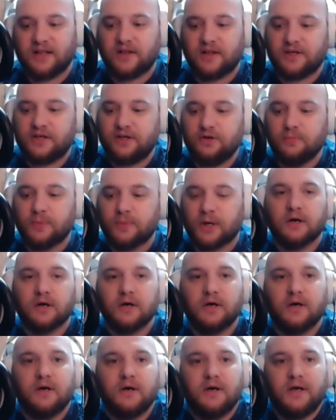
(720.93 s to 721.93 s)
of humor
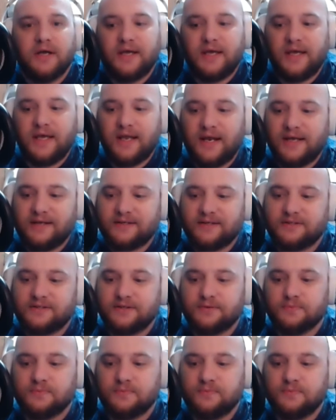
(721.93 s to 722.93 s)
it. Well,
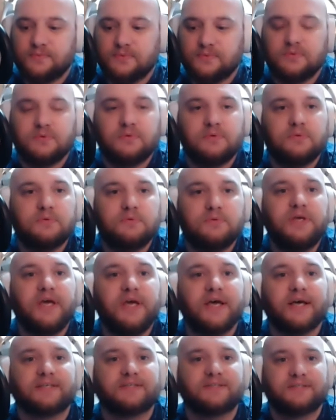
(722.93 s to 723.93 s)
it brought some
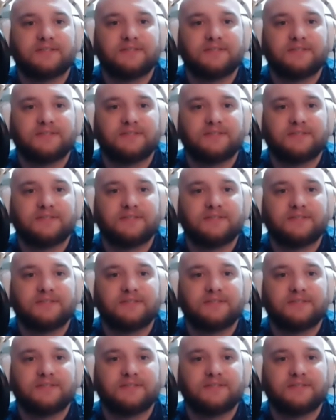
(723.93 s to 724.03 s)
normality yes.